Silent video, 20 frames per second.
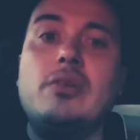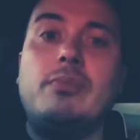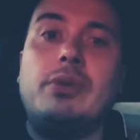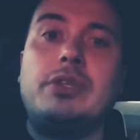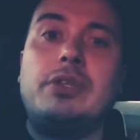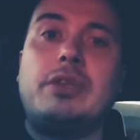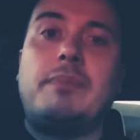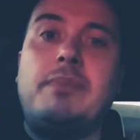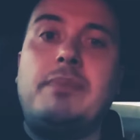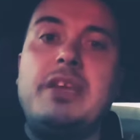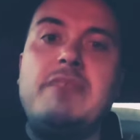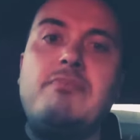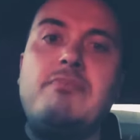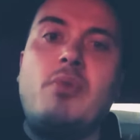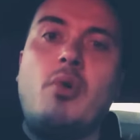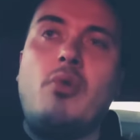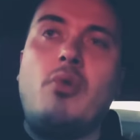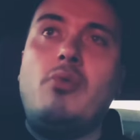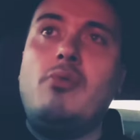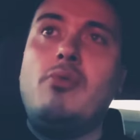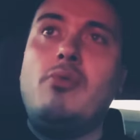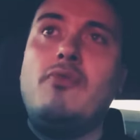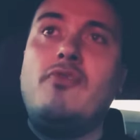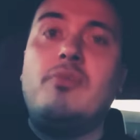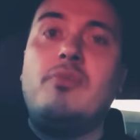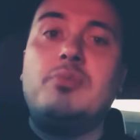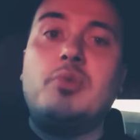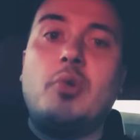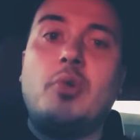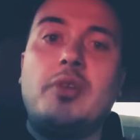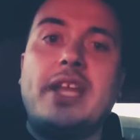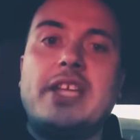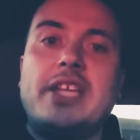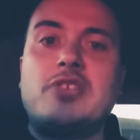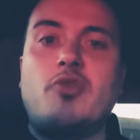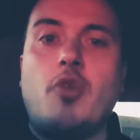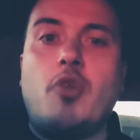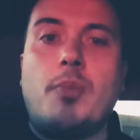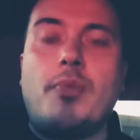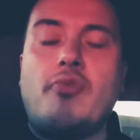But the people from
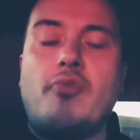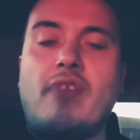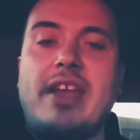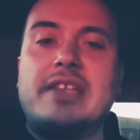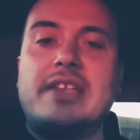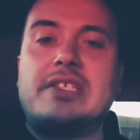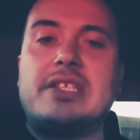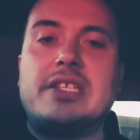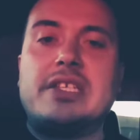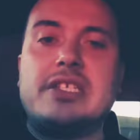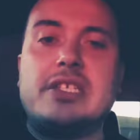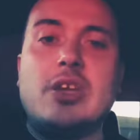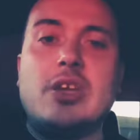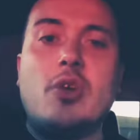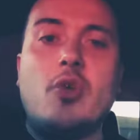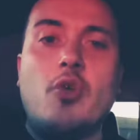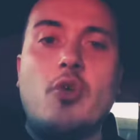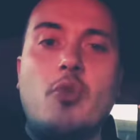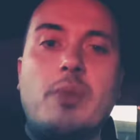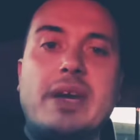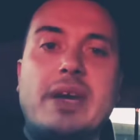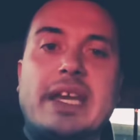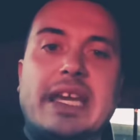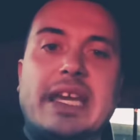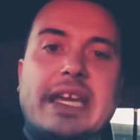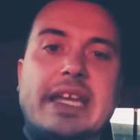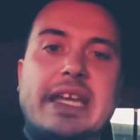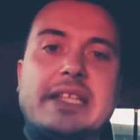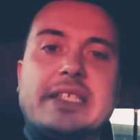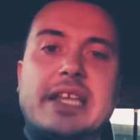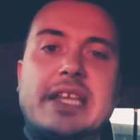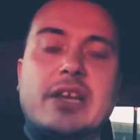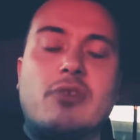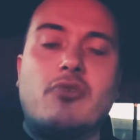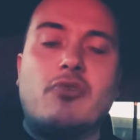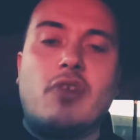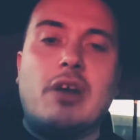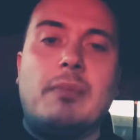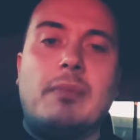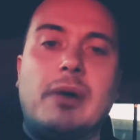DoorDash corporations, Uber Eats, and
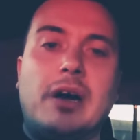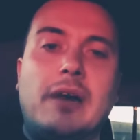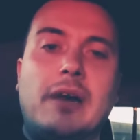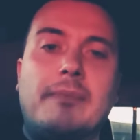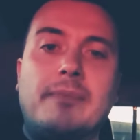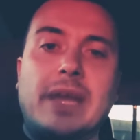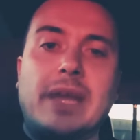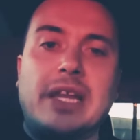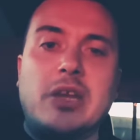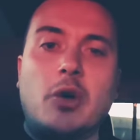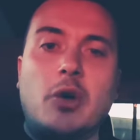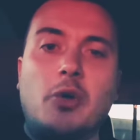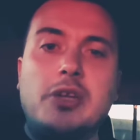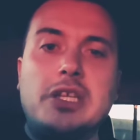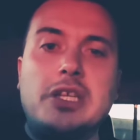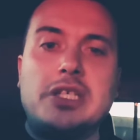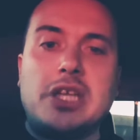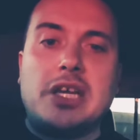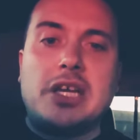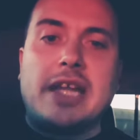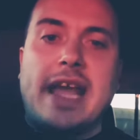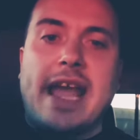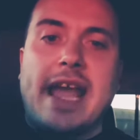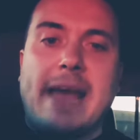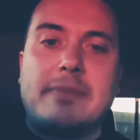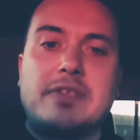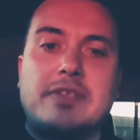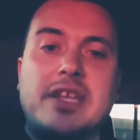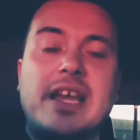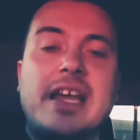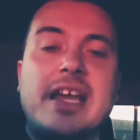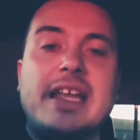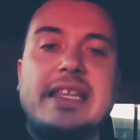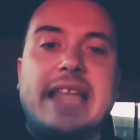Grubhub, and all these other apps,